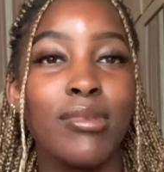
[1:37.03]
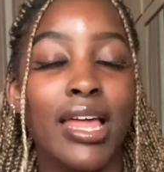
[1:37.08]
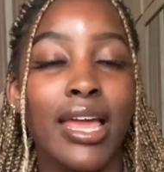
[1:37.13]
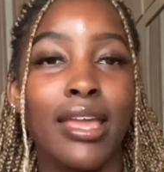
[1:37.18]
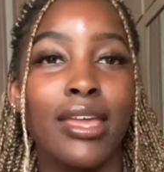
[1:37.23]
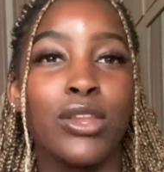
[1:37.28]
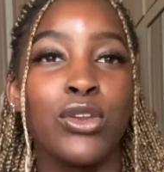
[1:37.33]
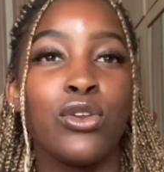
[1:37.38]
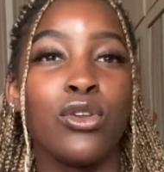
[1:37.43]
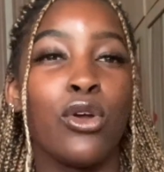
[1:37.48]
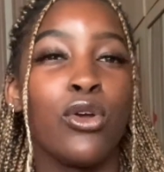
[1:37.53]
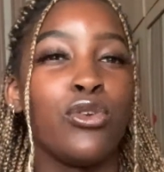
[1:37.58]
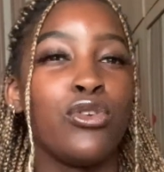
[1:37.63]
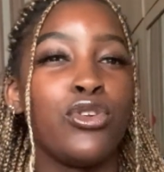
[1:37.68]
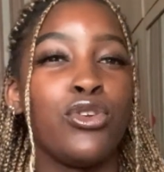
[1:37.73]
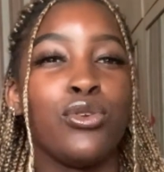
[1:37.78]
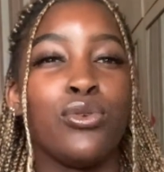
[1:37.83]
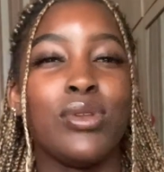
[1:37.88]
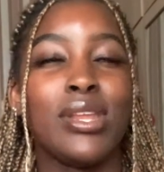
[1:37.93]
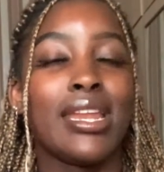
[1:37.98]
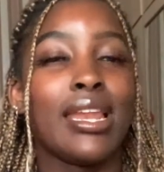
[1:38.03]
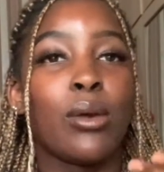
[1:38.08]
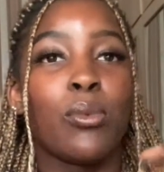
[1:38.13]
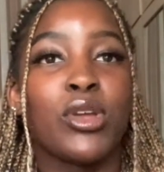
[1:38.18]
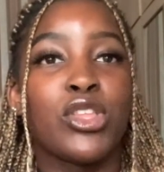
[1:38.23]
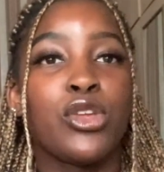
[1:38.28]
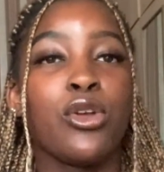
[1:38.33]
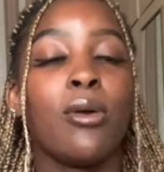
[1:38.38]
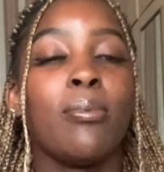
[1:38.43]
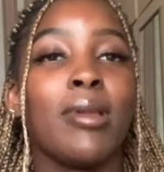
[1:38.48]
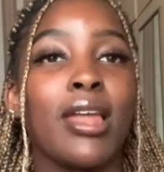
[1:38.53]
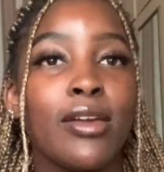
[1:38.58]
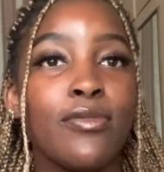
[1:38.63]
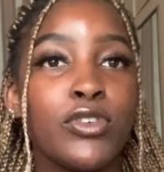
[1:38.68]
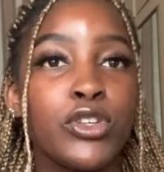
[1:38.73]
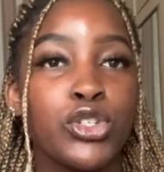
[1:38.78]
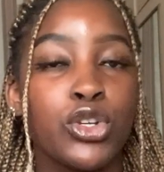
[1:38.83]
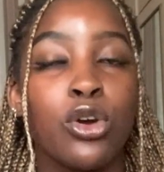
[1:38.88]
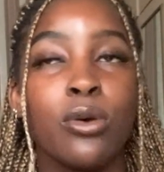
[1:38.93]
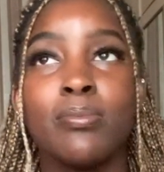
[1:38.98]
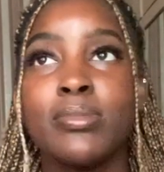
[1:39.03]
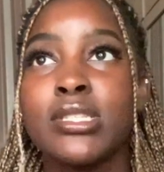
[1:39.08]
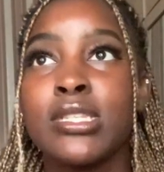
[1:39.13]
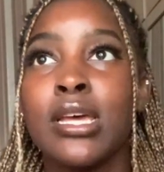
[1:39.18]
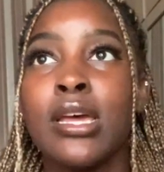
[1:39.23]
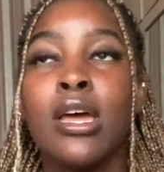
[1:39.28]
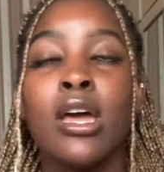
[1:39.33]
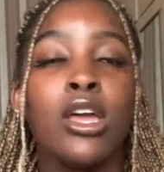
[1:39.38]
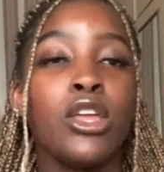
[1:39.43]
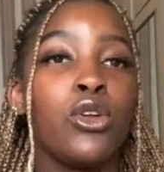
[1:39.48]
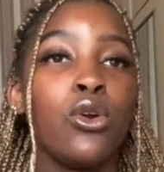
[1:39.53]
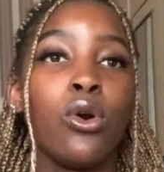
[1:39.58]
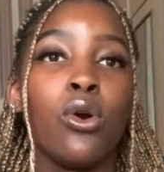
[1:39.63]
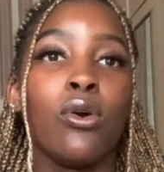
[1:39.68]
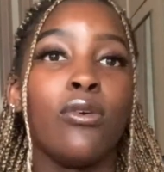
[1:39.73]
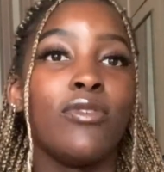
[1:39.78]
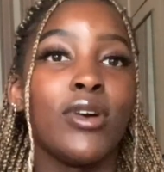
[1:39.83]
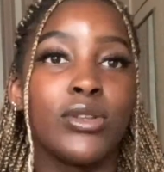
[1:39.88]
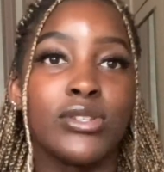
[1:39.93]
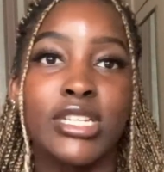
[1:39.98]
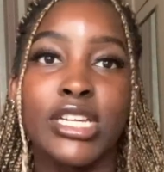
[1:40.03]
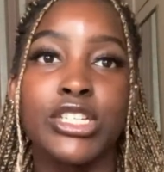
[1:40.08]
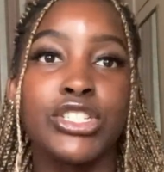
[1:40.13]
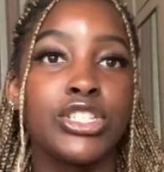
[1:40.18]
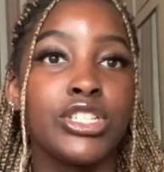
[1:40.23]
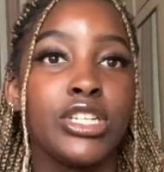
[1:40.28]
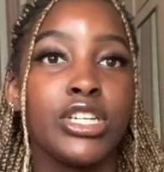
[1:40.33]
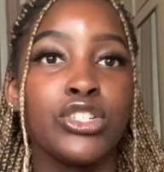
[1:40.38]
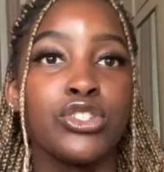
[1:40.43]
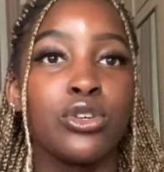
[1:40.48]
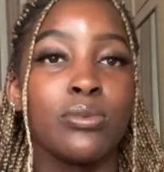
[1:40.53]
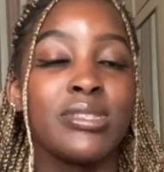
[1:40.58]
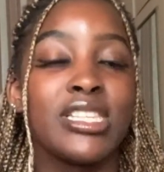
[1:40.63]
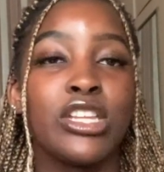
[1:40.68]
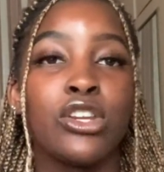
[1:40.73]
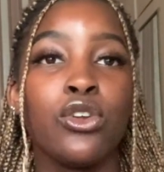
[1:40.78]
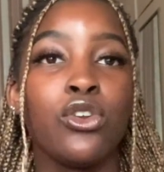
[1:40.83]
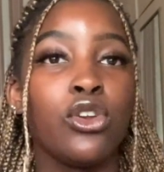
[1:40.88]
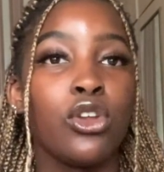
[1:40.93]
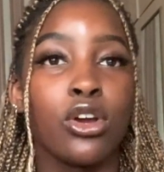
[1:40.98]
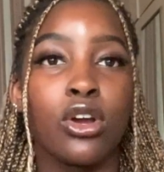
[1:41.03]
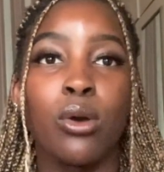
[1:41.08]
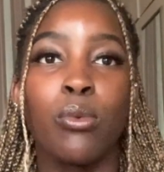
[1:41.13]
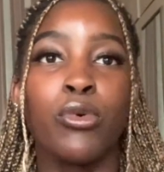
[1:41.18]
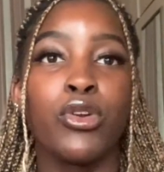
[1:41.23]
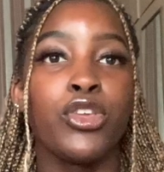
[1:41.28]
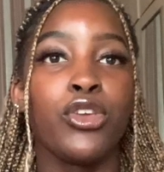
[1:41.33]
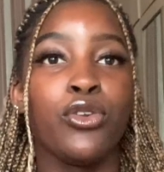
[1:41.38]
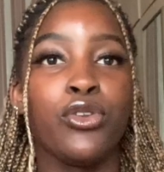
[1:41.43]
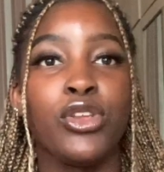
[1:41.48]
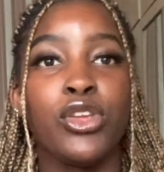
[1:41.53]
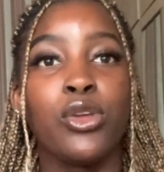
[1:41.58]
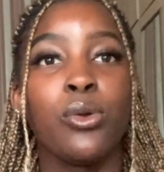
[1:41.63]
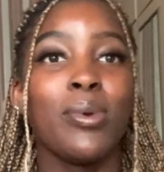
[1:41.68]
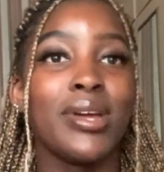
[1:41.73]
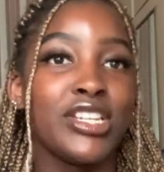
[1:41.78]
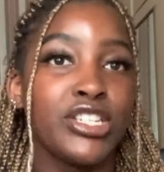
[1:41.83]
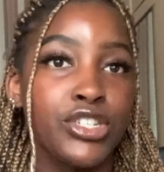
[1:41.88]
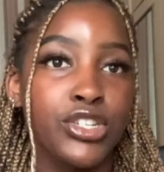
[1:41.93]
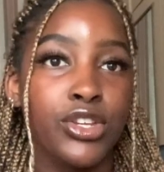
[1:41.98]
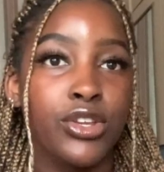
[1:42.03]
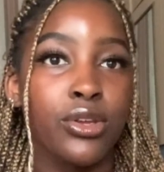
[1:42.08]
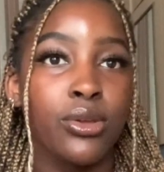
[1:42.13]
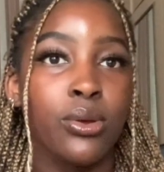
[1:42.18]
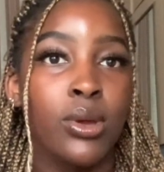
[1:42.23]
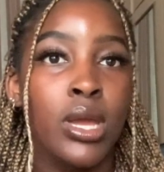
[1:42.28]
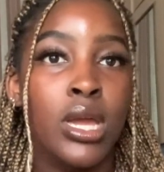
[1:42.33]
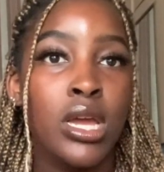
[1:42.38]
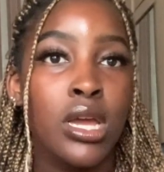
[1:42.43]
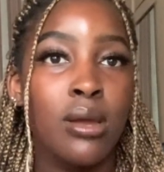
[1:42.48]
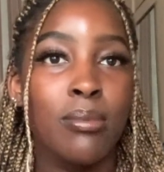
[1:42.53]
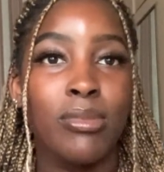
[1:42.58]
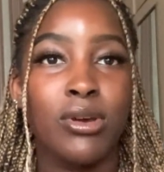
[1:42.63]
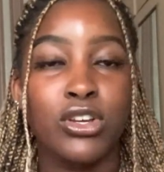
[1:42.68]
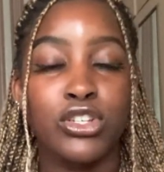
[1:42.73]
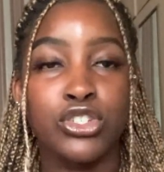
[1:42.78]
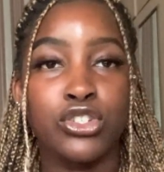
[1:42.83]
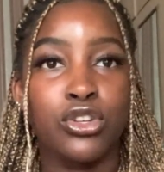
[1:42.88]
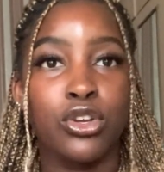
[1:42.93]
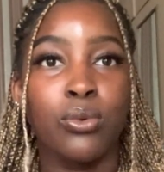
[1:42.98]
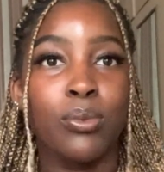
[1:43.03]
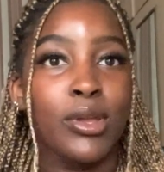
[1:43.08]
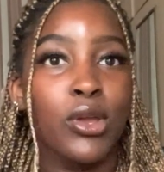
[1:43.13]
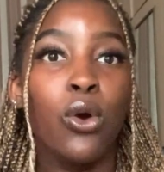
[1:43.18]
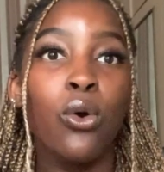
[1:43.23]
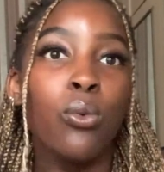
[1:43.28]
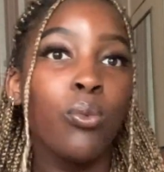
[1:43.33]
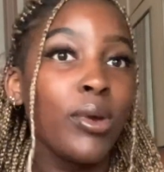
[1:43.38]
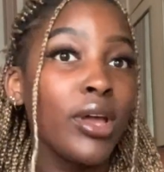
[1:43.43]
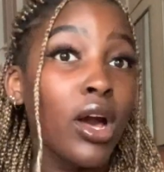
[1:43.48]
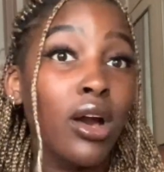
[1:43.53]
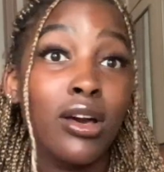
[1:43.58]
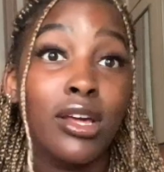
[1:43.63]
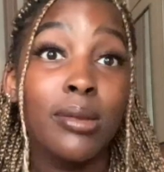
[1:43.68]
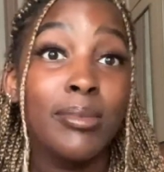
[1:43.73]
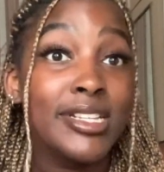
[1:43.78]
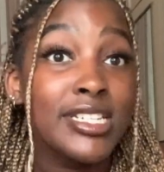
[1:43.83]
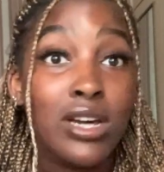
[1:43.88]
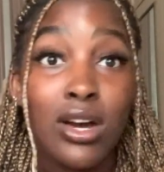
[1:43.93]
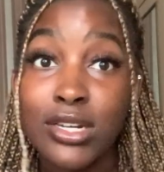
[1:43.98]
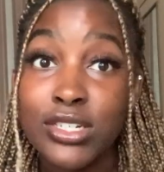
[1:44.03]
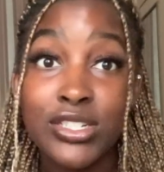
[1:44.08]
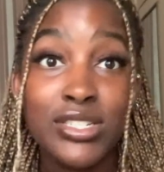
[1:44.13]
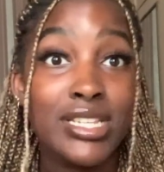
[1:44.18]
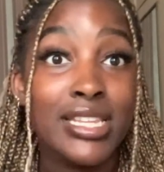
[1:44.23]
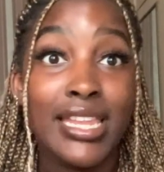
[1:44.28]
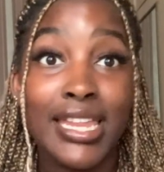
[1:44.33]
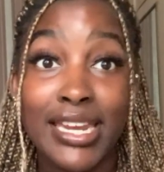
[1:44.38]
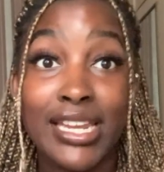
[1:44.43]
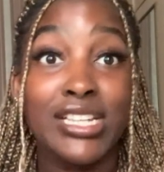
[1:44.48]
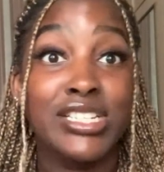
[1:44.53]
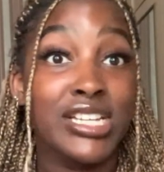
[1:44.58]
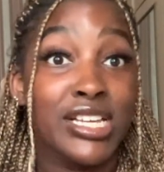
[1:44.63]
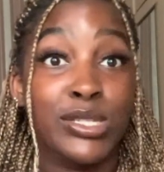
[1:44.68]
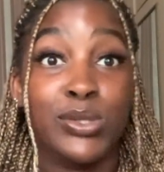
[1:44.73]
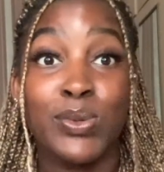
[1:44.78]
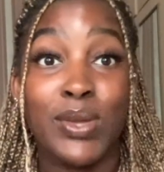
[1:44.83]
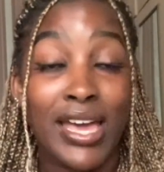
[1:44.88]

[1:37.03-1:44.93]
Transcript: Like no uni, like when you apply for jobs, your foundation year jobs, they don't look at what uni you went to, because you know we are going to be doctors in the NHS.